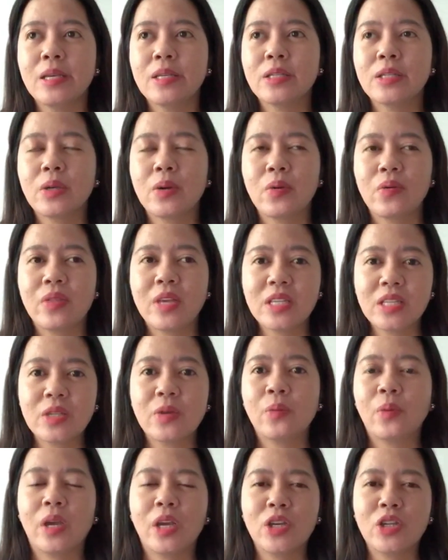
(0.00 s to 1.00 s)
So that's
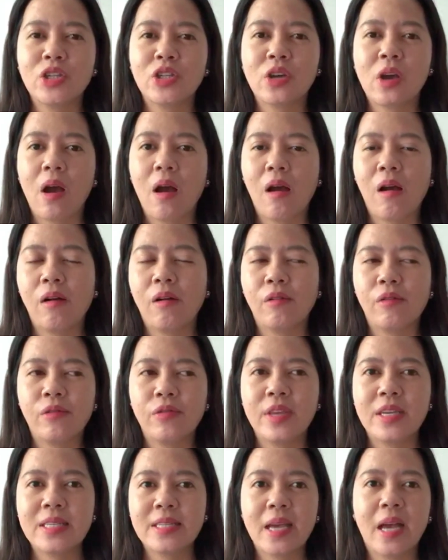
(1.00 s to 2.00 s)
the range
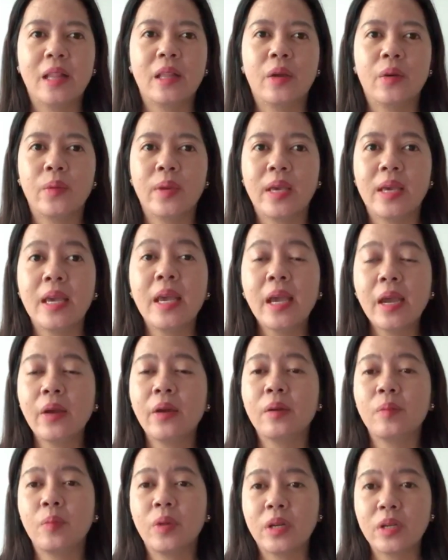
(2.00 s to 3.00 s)
of the salary
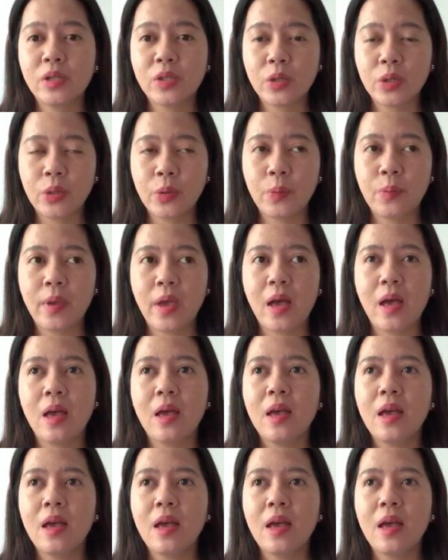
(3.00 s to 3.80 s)
here in British Columbia.